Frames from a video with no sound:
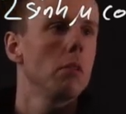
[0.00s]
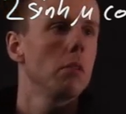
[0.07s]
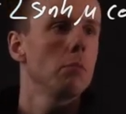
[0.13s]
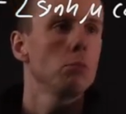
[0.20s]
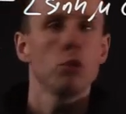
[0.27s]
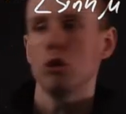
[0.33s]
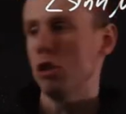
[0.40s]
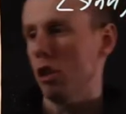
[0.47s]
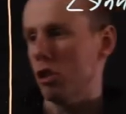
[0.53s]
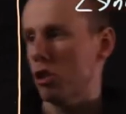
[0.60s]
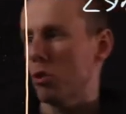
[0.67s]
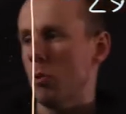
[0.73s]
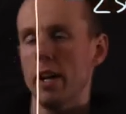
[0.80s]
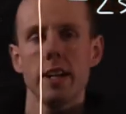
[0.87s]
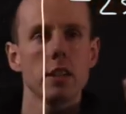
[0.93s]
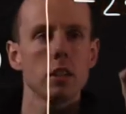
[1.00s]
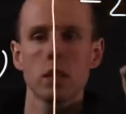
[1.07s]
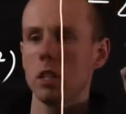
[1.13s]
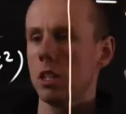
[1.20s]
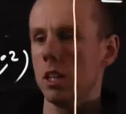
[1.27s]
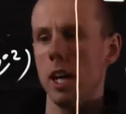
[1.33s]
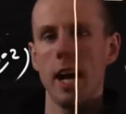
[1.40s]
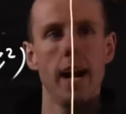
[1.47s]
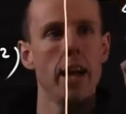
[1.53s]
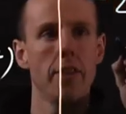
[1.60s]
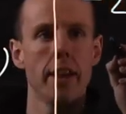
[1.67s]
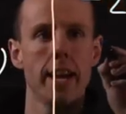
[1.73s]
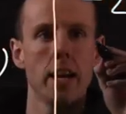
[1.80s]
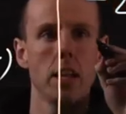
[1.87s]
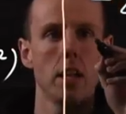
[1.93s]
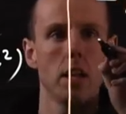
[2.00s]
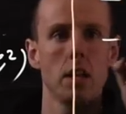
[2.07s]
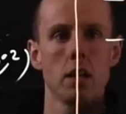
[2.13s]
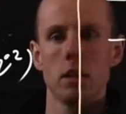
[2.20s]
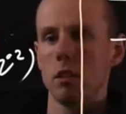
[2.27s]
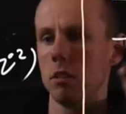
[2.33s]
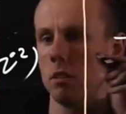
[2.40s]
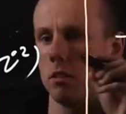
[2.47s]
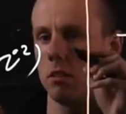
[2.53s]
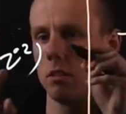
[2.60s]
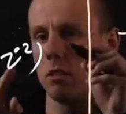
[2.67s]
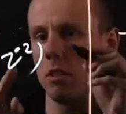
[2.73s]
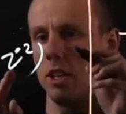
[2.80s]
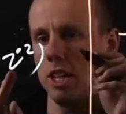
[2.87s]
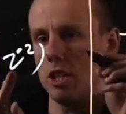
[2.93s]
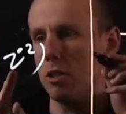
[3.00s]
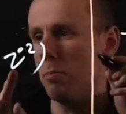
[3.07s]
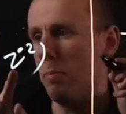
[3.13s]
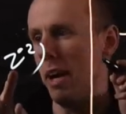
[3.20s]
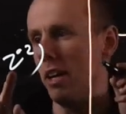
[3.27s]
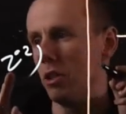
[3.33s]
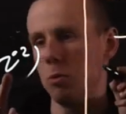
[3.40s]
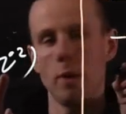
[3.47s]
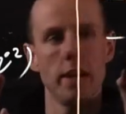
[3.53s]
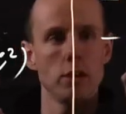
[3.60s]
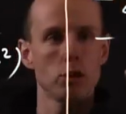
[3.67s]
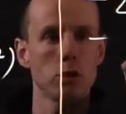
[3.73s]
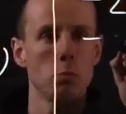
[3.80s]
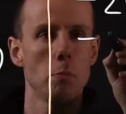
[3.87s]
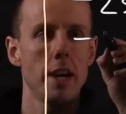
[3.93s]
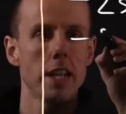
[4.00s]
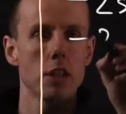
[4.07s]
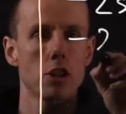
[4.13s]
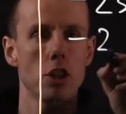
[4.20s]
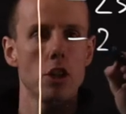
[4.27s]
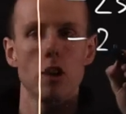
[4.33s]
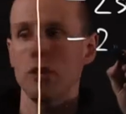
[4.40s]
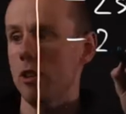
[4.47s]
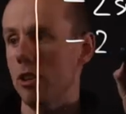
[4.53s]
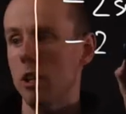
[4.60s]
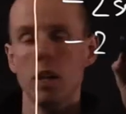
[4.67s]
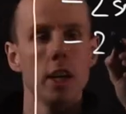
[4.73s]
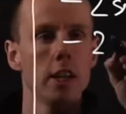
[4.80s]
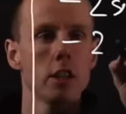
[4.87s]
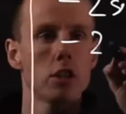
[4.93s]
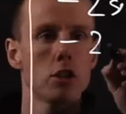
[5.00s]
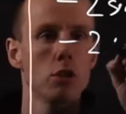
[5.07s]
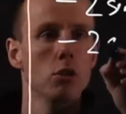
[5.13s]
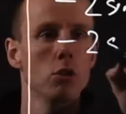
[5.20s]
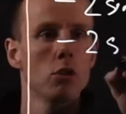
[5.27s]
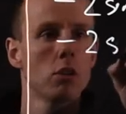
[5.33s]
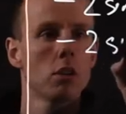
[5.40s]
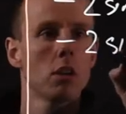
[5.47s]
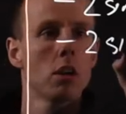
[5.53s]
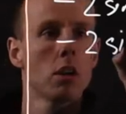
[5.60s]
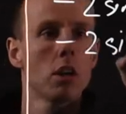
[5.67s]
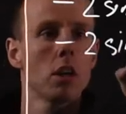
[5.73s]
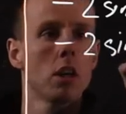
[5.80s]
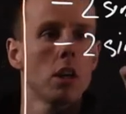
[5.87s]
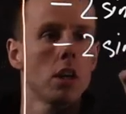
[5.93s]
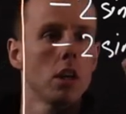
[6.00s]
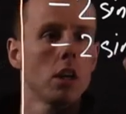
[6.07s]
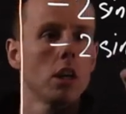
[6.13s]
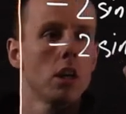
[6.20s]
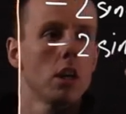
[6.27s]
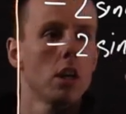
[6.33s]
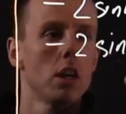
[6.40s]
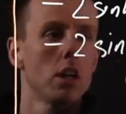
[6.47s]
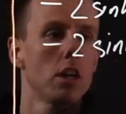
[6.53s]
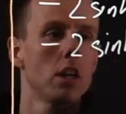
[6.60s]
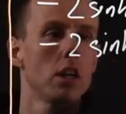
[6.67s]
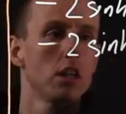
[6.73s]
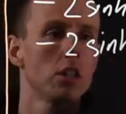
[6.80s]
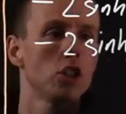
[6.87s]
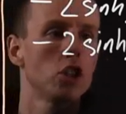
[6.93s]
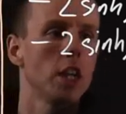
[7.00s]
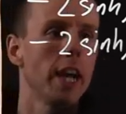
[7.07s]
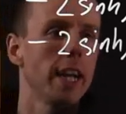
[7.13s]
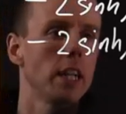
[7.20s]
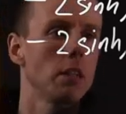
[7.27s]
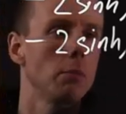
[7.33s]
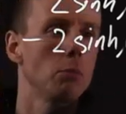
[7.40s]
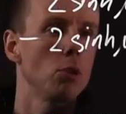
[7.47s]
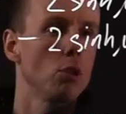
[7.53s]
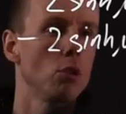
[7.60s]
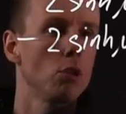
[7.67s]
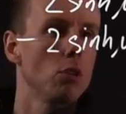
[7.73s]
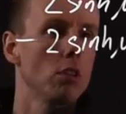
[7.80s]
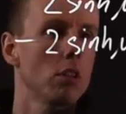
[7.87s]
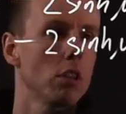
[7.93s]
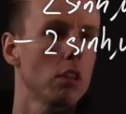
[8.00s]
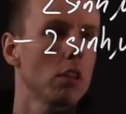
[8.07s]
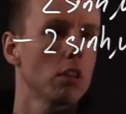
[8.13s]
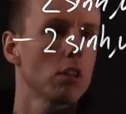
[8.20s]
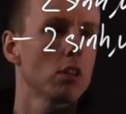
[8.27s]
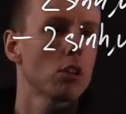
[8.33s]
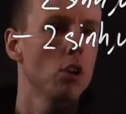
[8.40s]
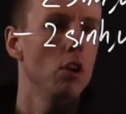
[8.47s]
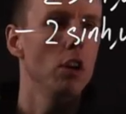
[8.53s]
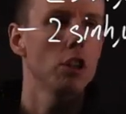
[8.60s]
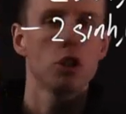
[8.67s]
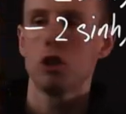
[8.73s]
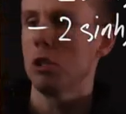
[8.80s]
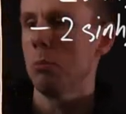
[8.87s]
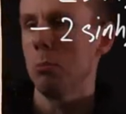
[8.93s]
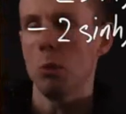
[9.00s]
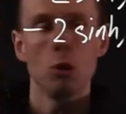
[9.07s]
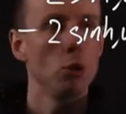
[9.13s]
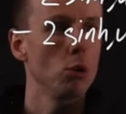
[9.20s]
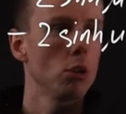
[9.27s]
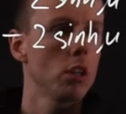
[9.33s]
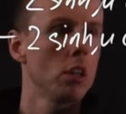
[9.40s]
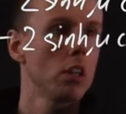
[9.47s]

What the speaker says: mu dot squared, and then this bit as well, so minus another 2 sine mu cos mu